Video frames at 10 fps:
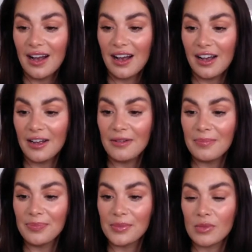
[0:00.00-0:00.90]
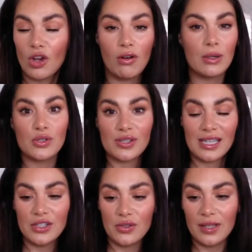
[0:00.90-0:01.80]
Or I'll just
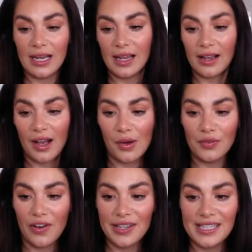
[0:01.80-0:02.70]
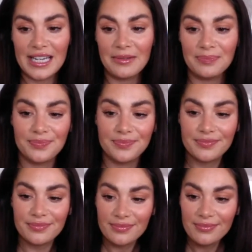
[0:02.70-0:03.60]
send you the link, I'll find
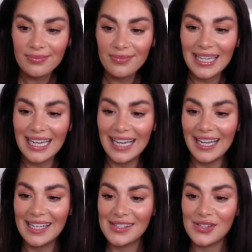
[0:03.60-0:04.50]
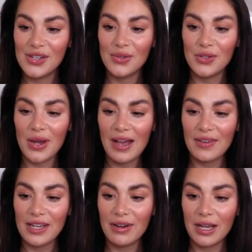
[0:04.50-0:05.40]
it. Sue, do you have
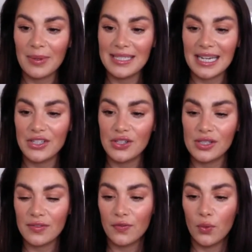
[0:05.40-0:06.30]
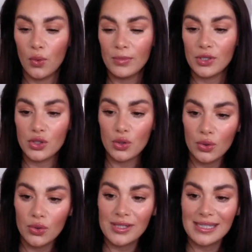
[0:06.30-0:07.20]
any recommendations for
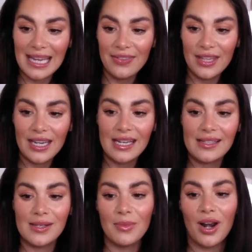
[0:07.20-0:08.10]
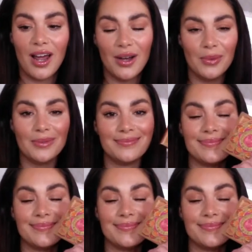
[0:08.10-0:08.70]
mature skin that needs some glow?